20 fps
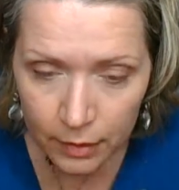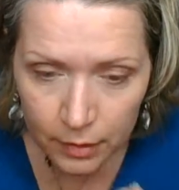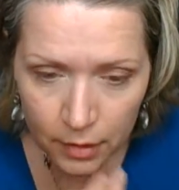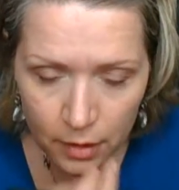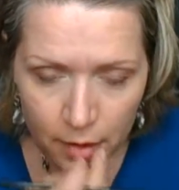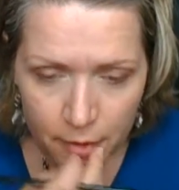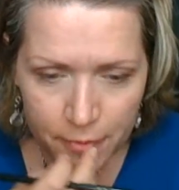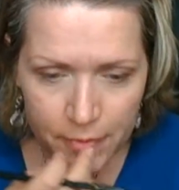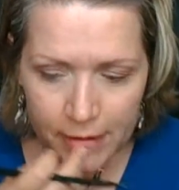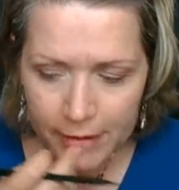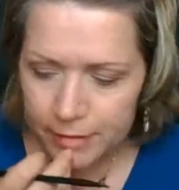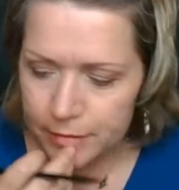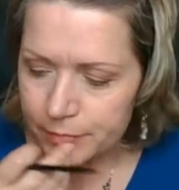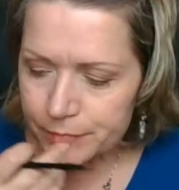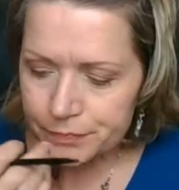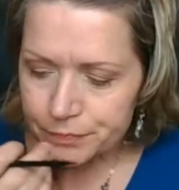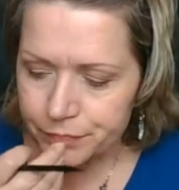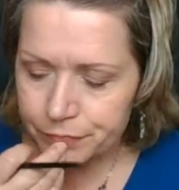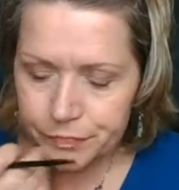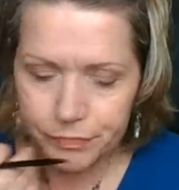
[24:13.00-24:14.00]
All right.
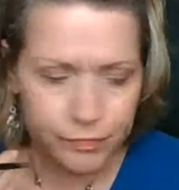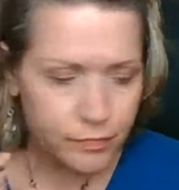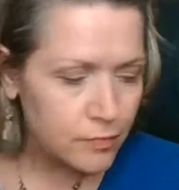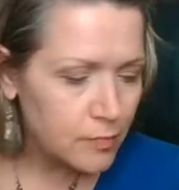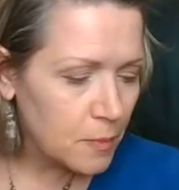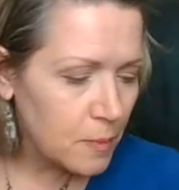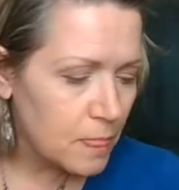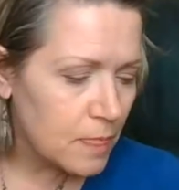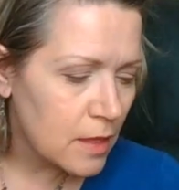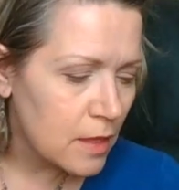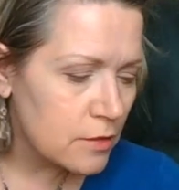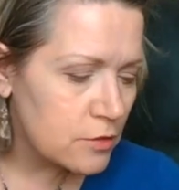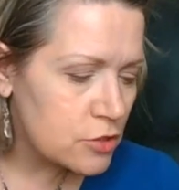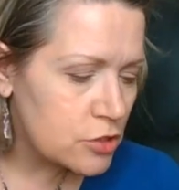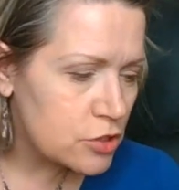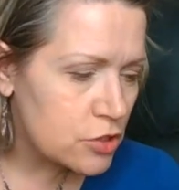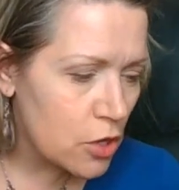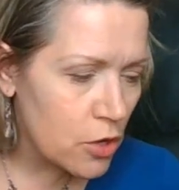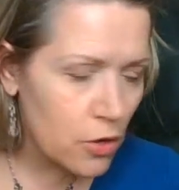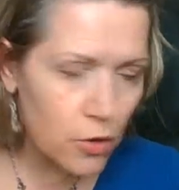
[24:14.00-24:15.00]

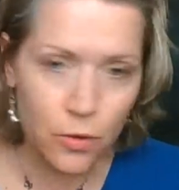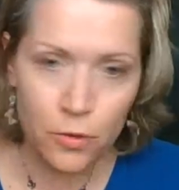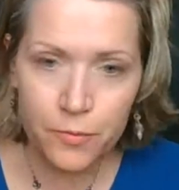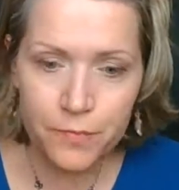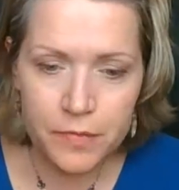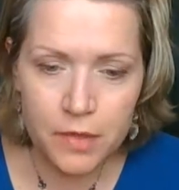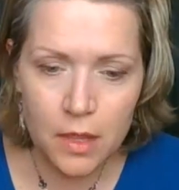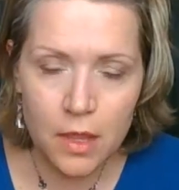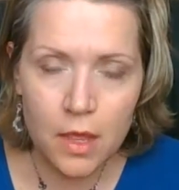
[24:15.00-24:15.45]
So